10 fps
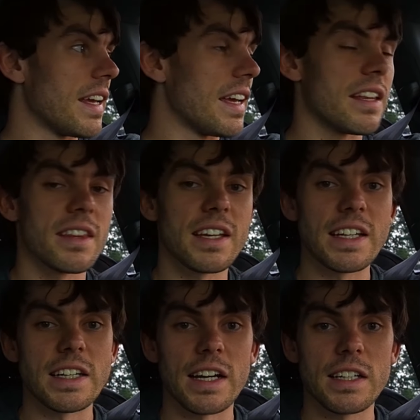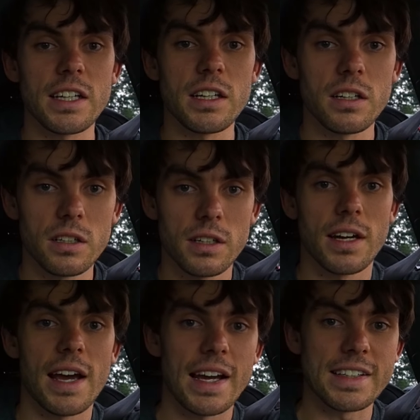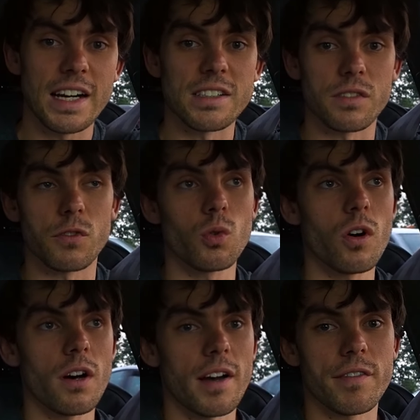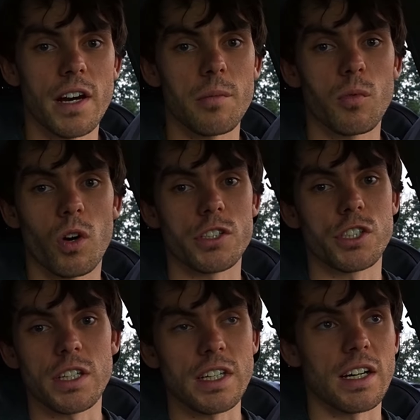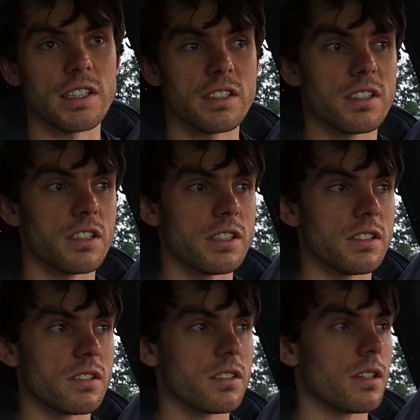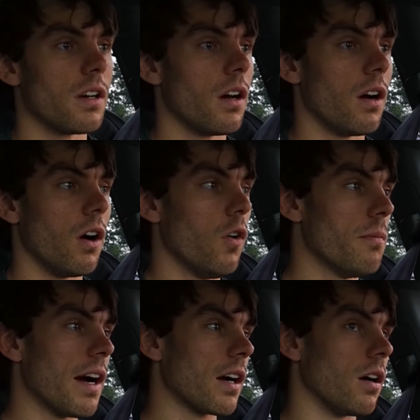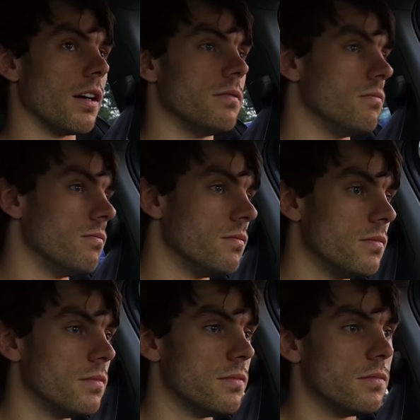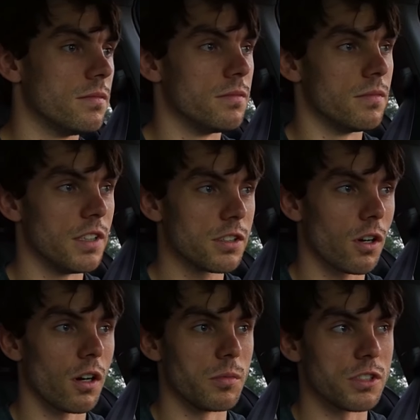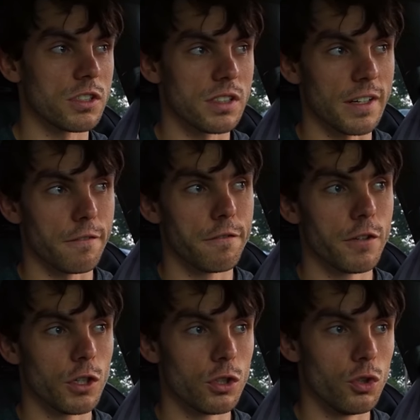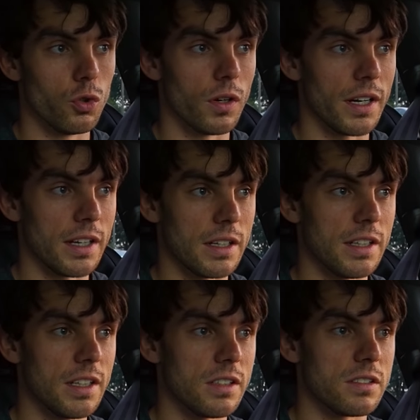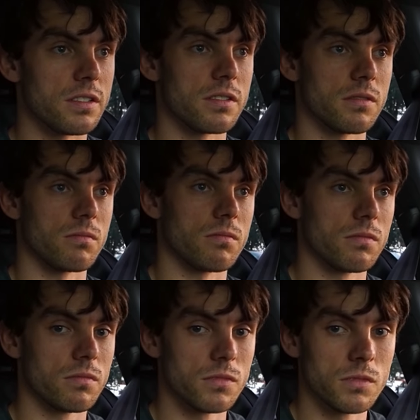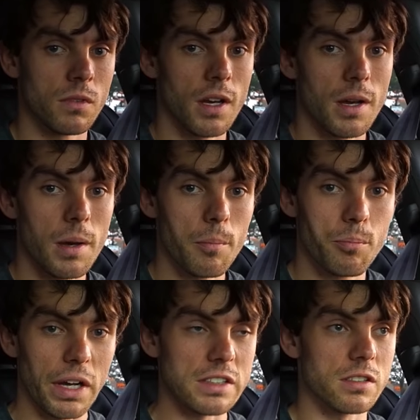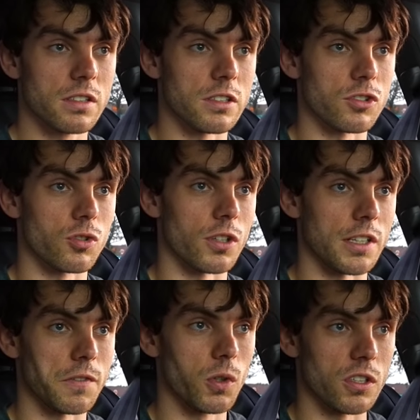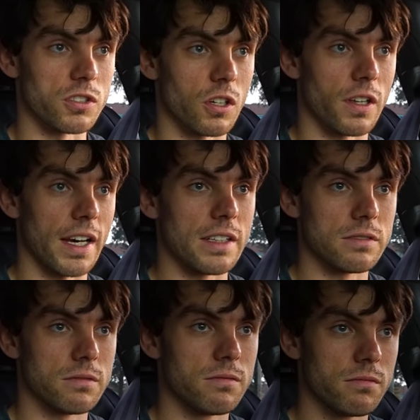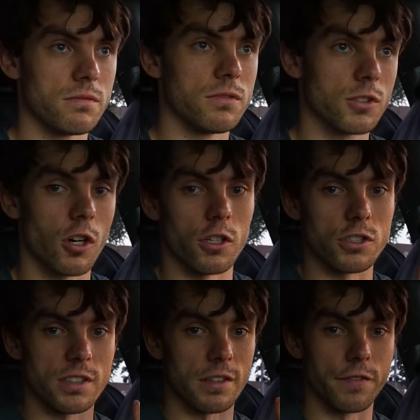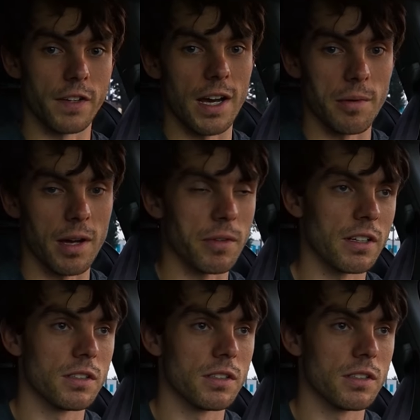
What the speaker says: in the E90. And guys, if you all have not been watching the E90 series, oh my god, this car almost just like flew and it is basically destroyed. If you all saw that car just like fly by me,